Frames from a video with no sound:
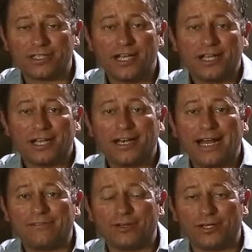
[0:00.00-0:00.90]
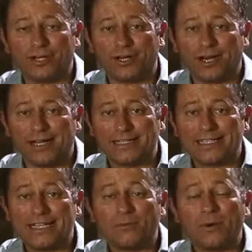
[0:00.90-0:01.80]
Go and have a look online,
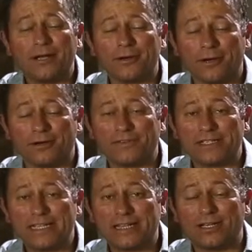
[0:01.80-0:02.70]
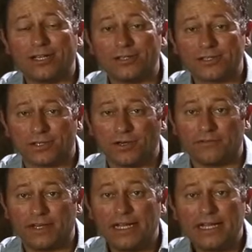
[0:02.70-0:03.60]
see the wine on offer, see the lots on
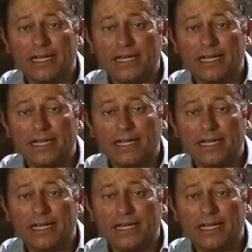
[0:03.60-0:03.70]
offer,